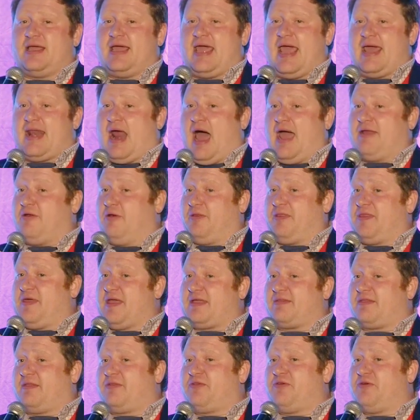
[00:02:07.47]
And I don't
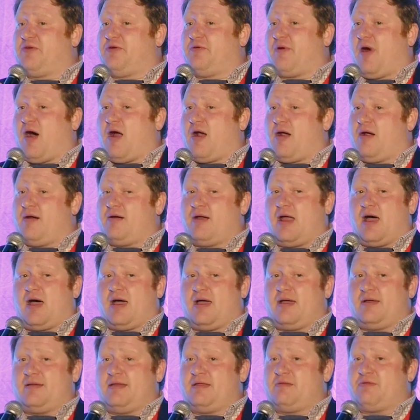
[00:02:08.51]
think the two are
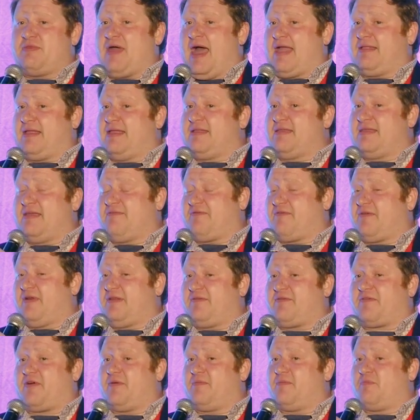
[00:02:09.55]
uh, that indifferent
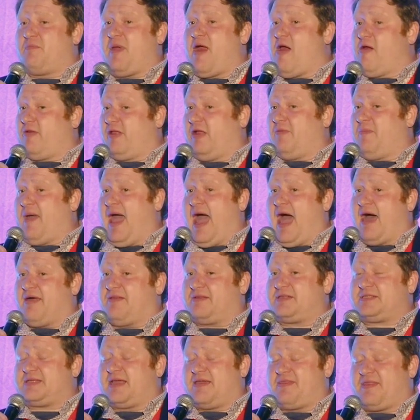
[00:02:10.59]
from parallel
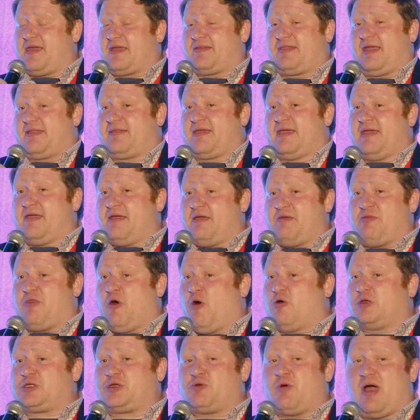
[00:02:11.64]
paths. I think that
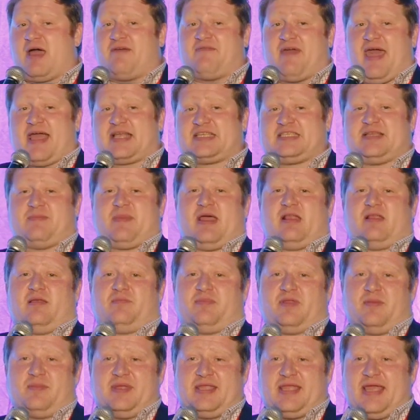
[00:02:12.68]
those who have XML
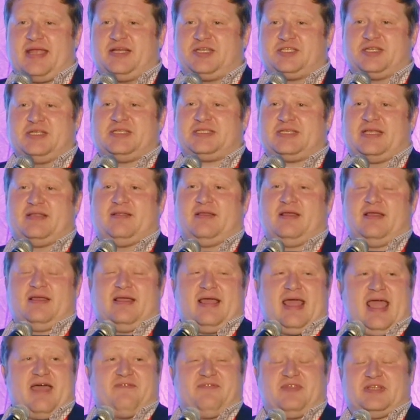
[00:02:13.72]
implementations and
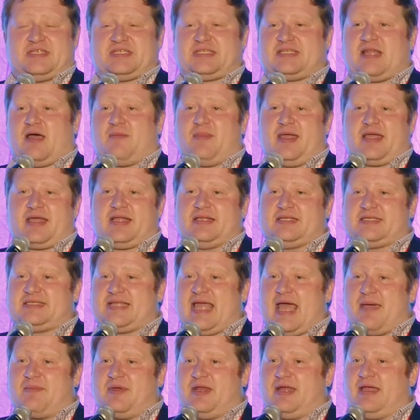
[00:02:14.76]
have the stomach and
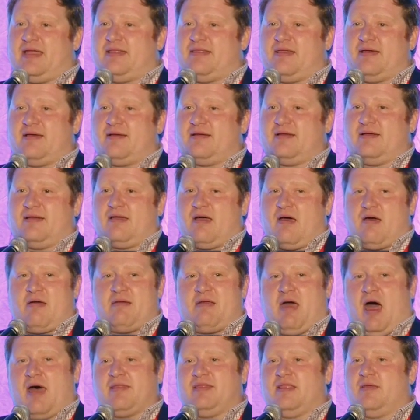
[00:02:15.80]
stamina and the uh,
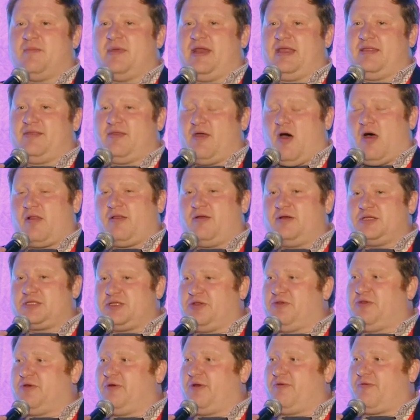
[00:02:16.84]
unlimited dollars to
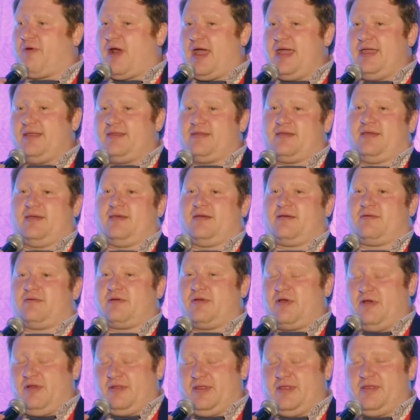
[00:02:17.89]
do it right,
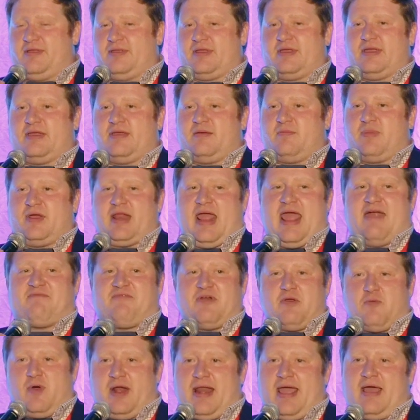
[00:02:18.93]
good. But
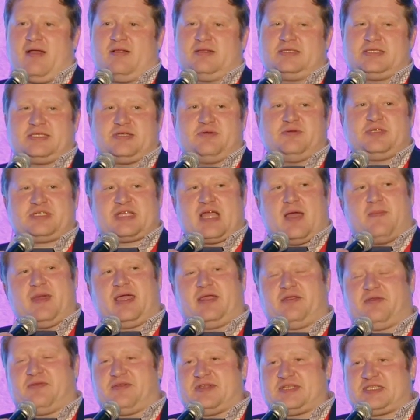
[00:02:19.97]
everyone else who's coming
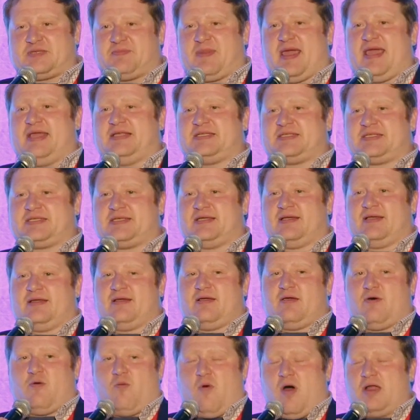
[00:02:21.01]
into this space
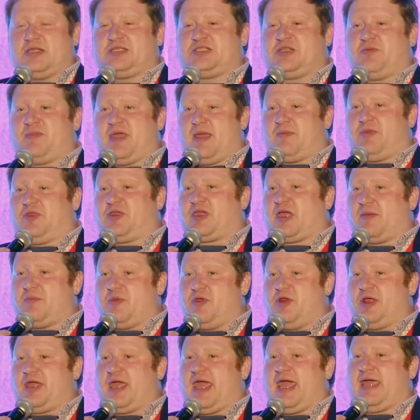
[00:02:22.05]
wants to be able to
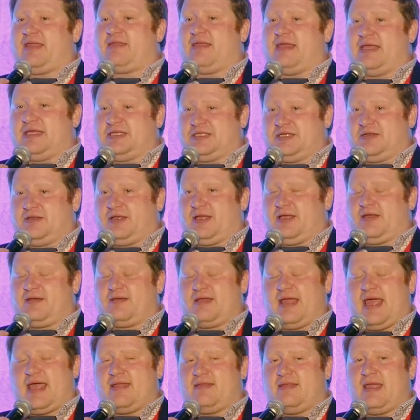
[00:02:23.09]
communicate easily.
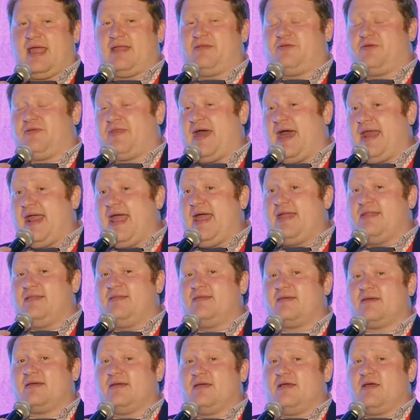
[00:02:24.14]
And, and to that
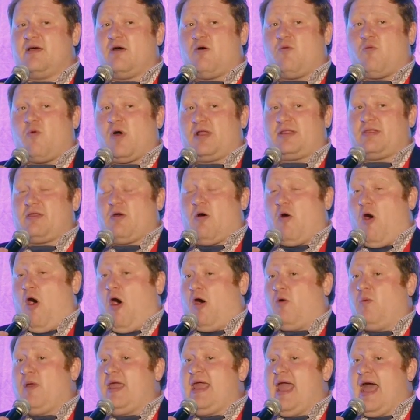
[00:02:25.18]
end, what
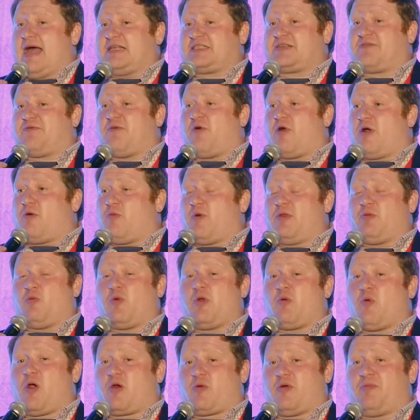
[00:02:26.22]
all we ask for when we
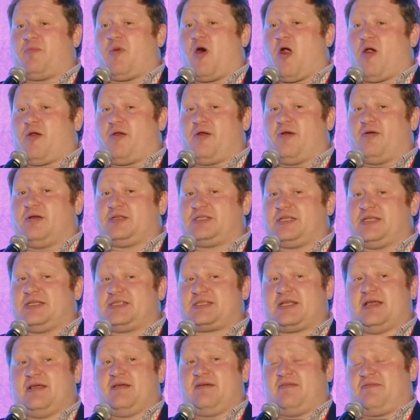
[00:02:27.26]
work with partners
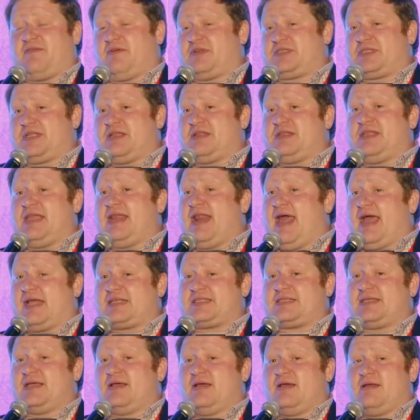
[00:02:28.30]
is first,
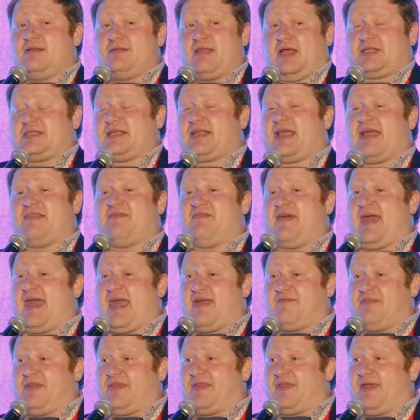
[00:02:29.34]
DDEX doesn't convey
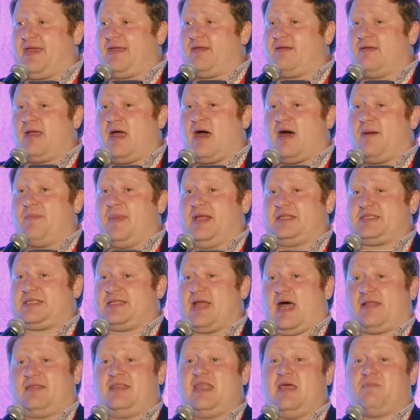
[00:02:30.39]
everything. Um, it's
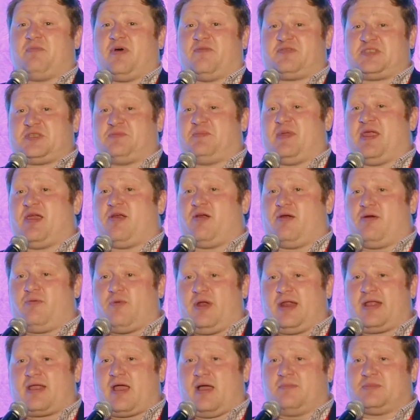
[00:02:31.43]
not tip of spear when
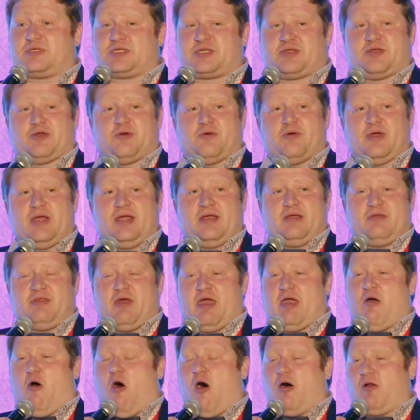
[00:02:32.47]
it comes to
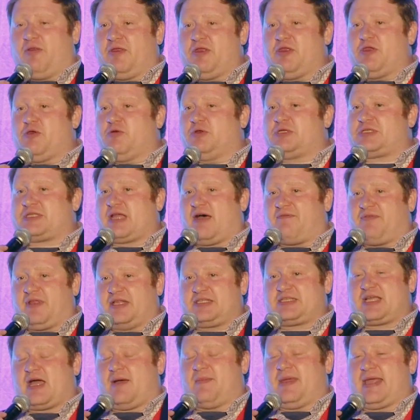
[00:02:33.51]
the, all the new stuff
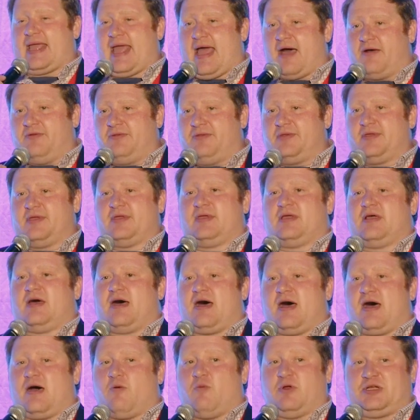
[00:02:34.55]
that's coming out
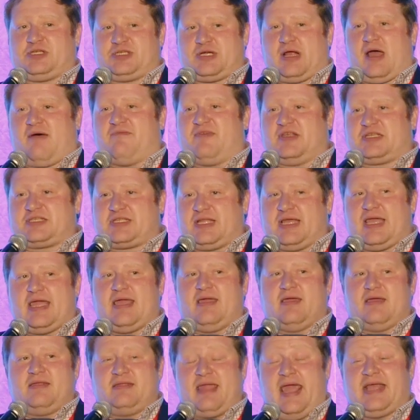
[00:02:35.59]
uh, which
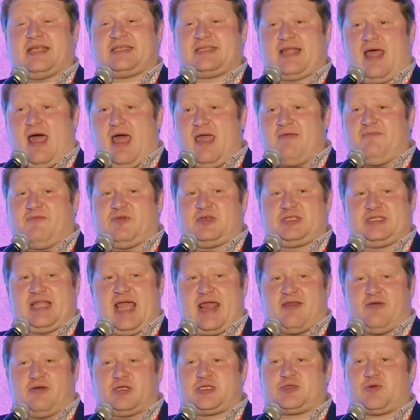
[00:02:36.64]
obviously takes time for
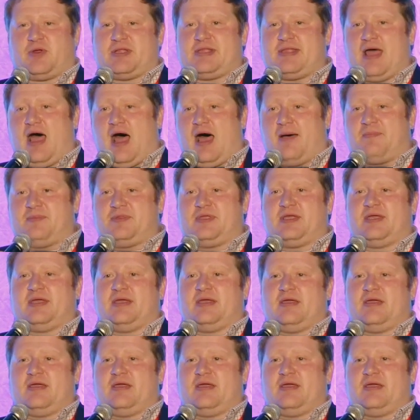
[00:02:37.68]
standards to adopt.